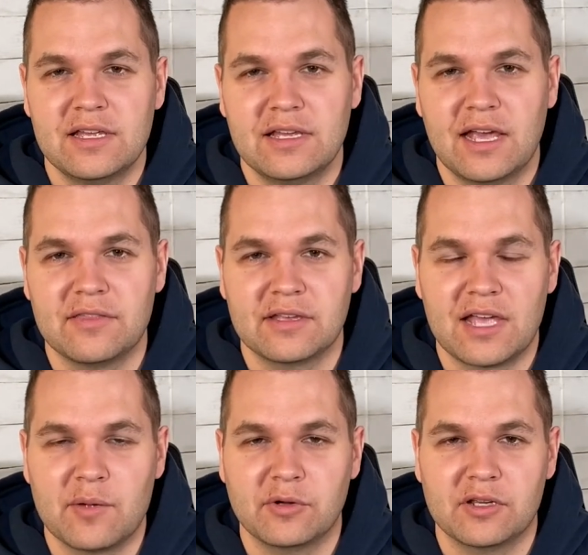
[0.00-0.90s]
And the
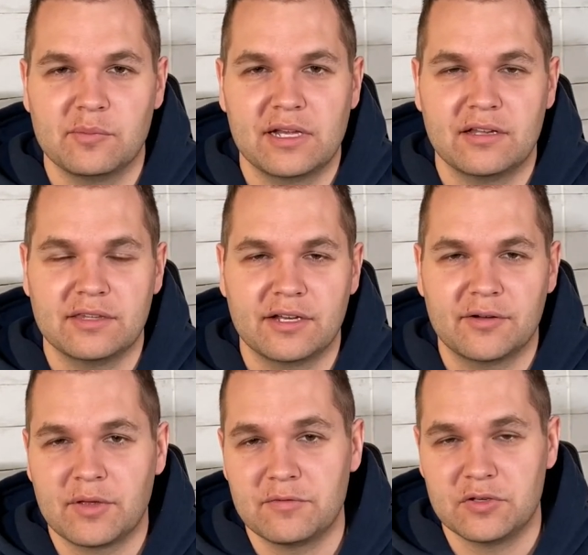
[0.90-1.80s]
camera can be held
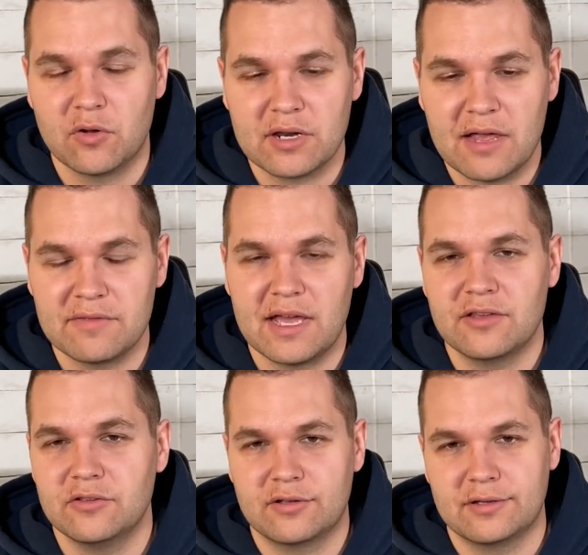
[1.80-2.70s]
there. If you don't have
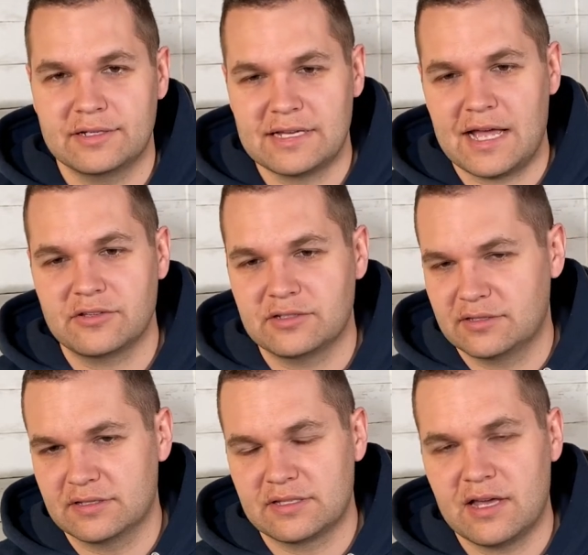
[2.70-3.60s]
that, you could attach it
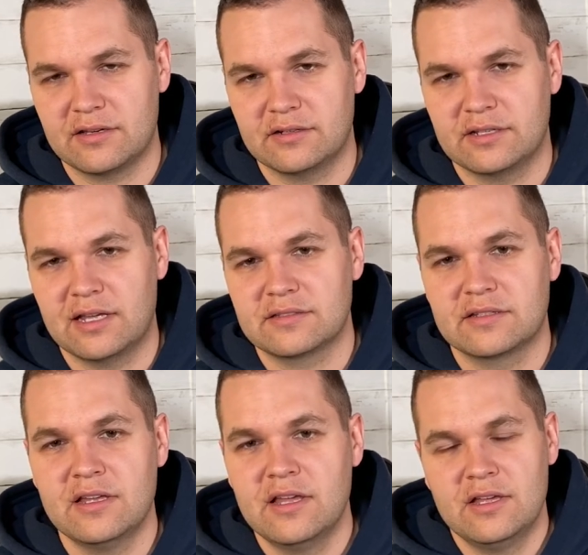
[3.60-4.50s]
to the side of your
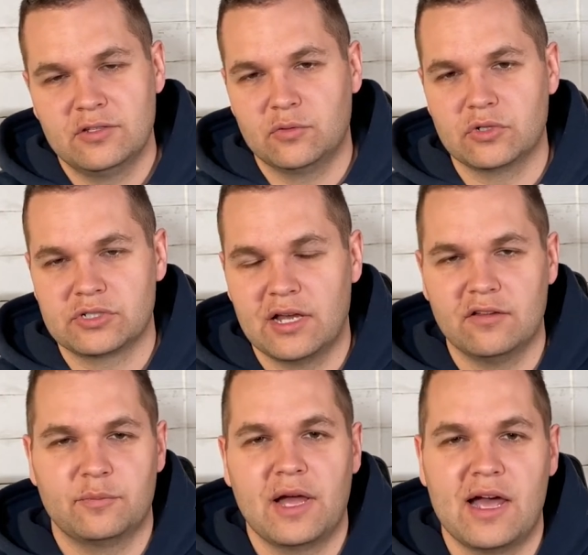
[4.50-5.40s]
desk, to a
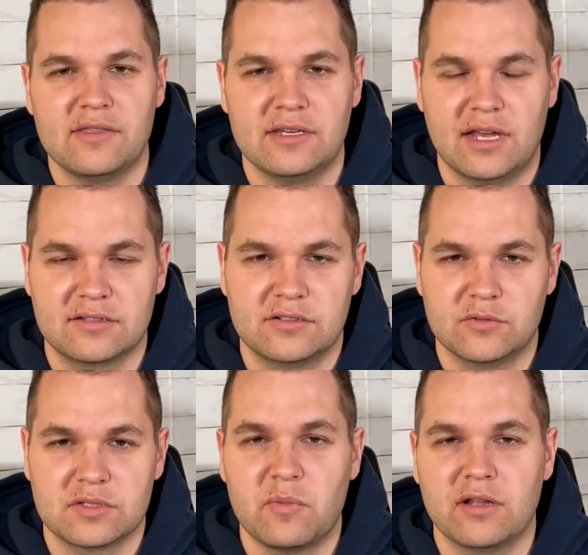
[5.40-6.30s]
shelf behind the desk,
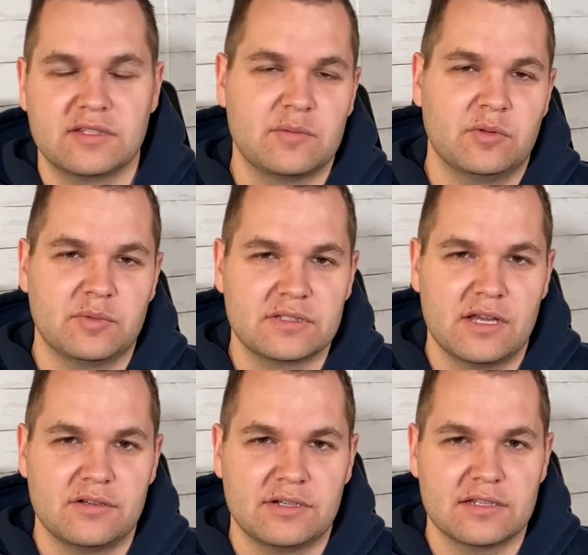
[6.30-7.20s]
to a small table
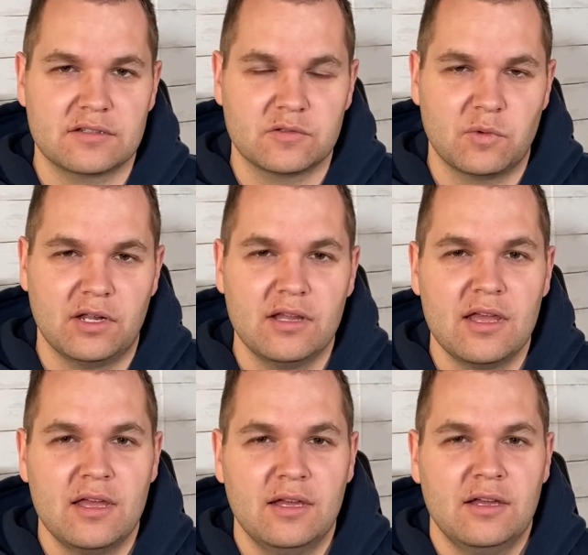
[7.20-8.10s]
beside your desk as well.
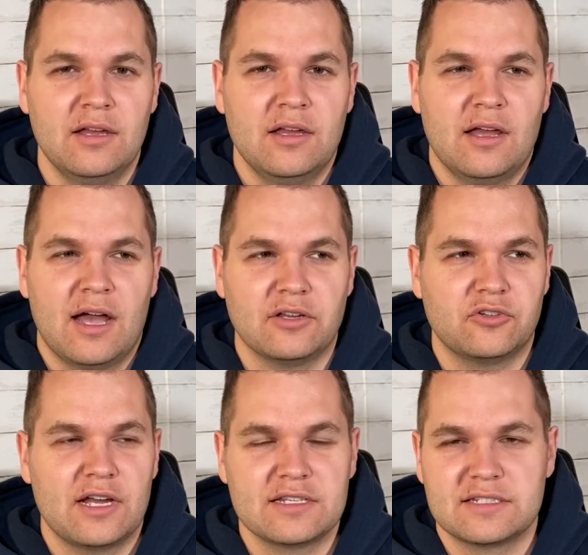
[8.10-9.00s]
I
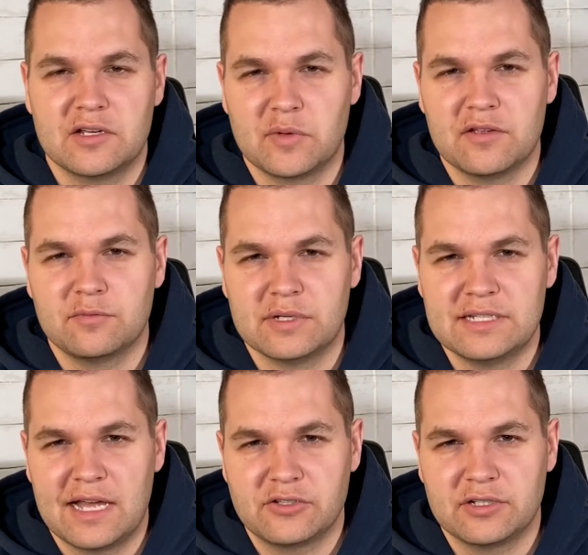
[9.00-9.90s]
try to stay away from
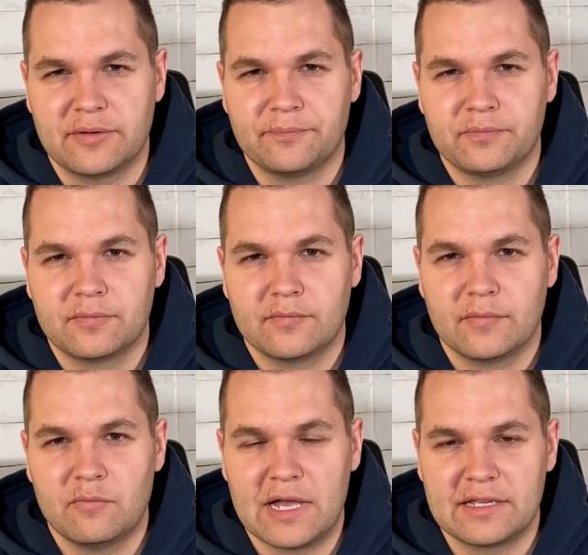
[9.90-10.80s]
attaching
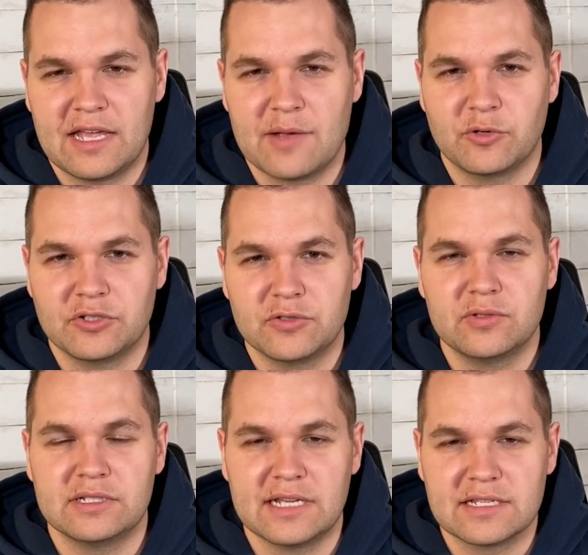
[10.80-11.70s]
my camera
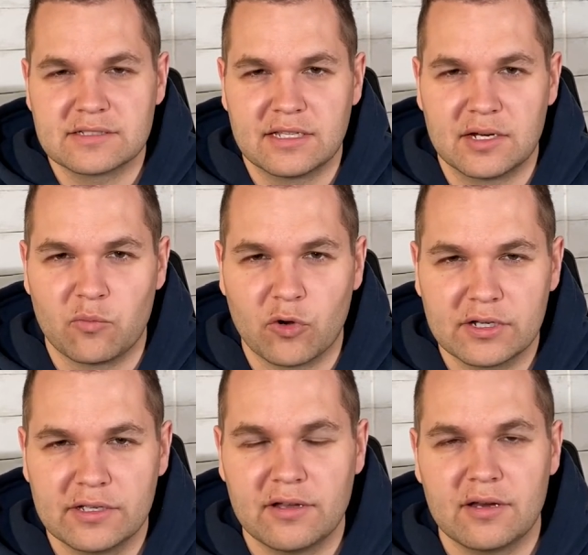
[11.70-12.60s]
to the desk that I'm
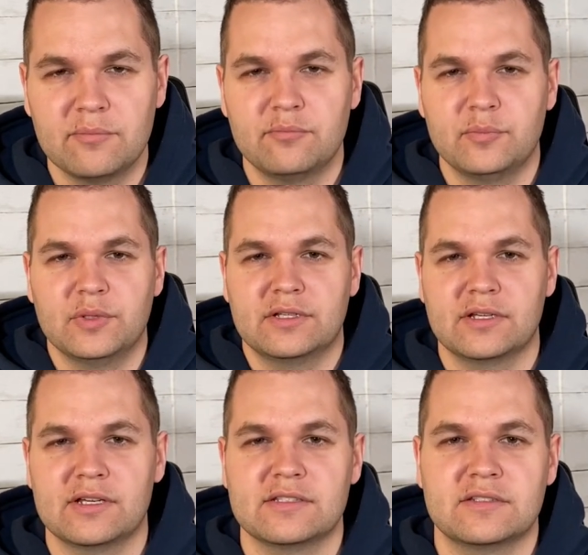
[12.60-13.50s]
working on
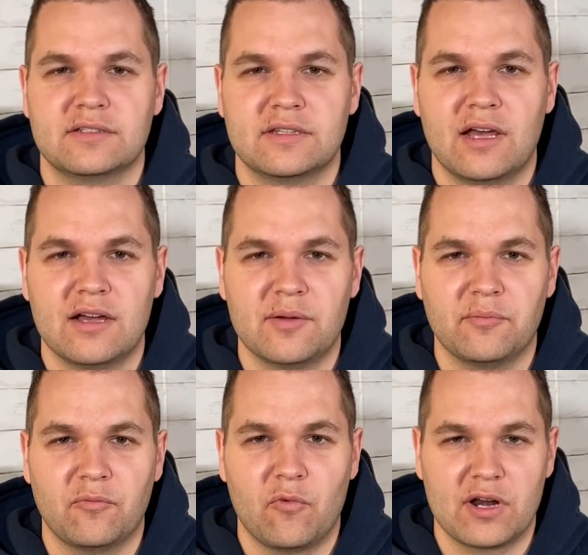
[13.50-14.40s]
because
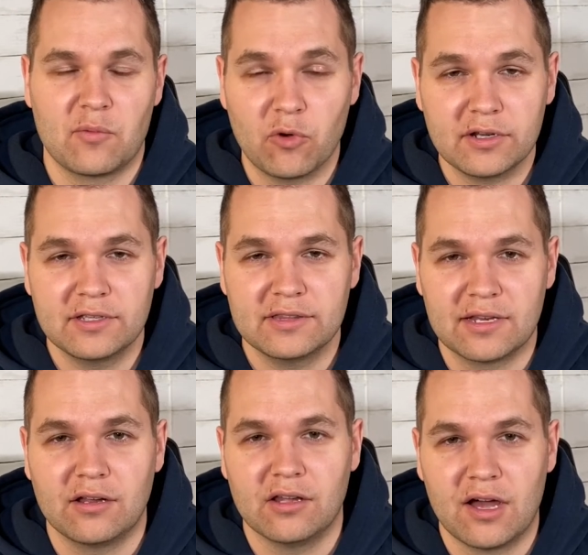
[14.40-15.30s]
um, when I'm working,
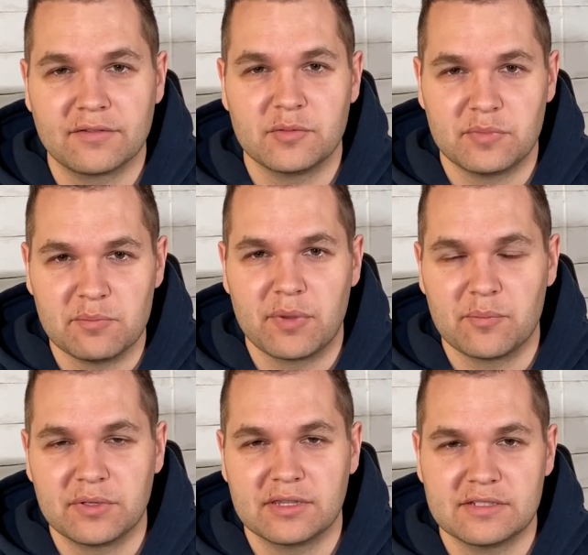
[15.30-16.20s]
then I'll often be
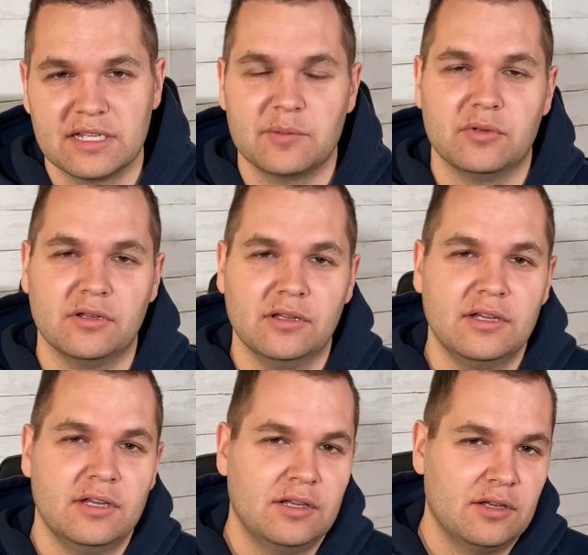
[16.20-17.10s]
bumping the table
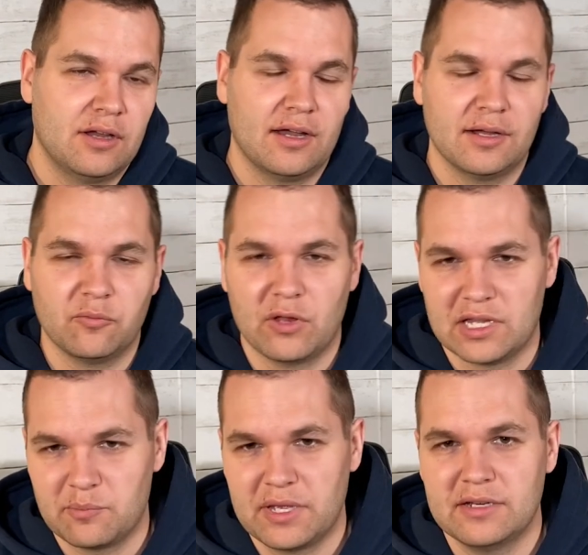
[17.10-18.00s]
um, while
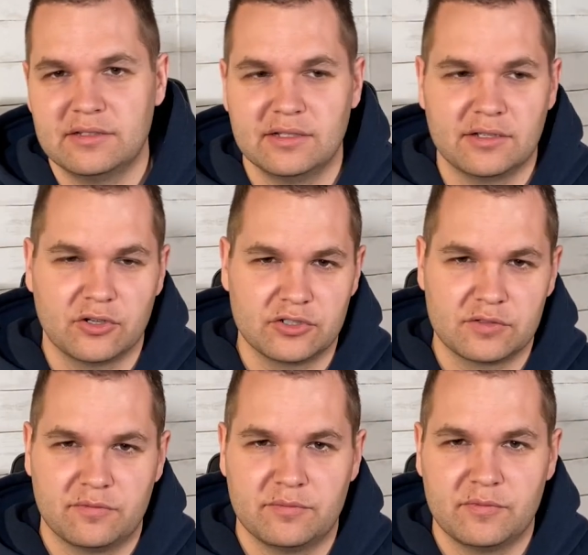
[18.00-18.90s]
I'm painting or
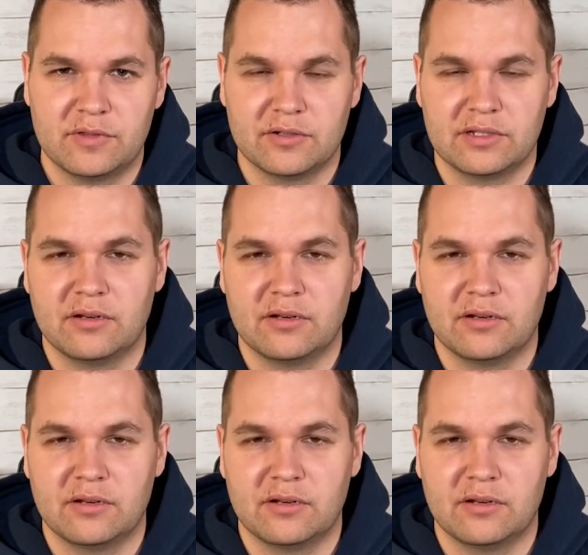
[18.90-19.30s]
just the little